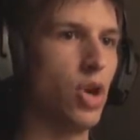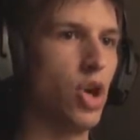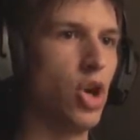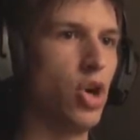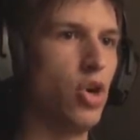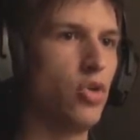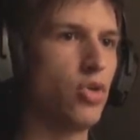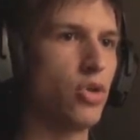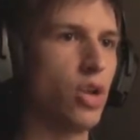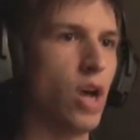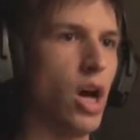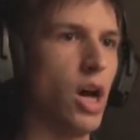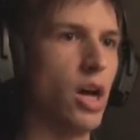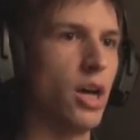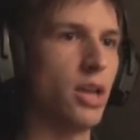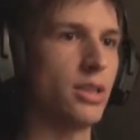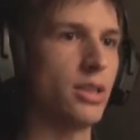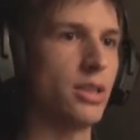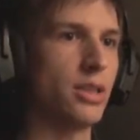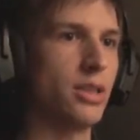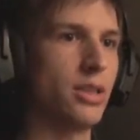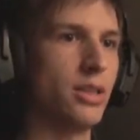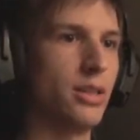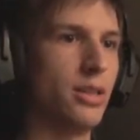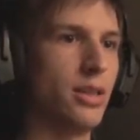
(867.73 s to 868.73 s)
Oh god,
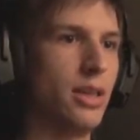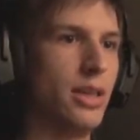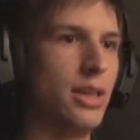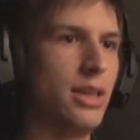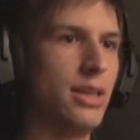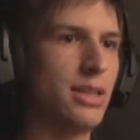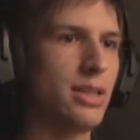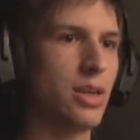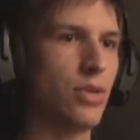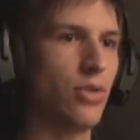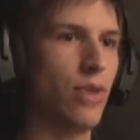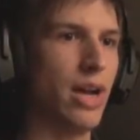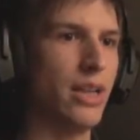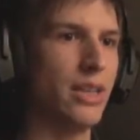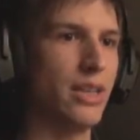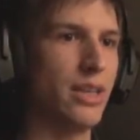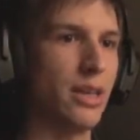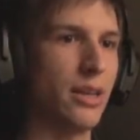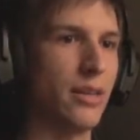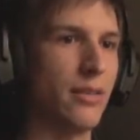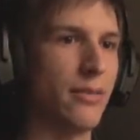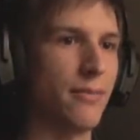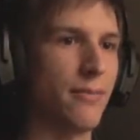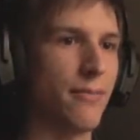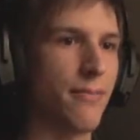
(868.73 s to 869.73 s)
he's a
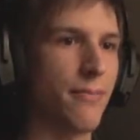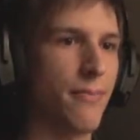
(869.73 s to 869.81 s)
running.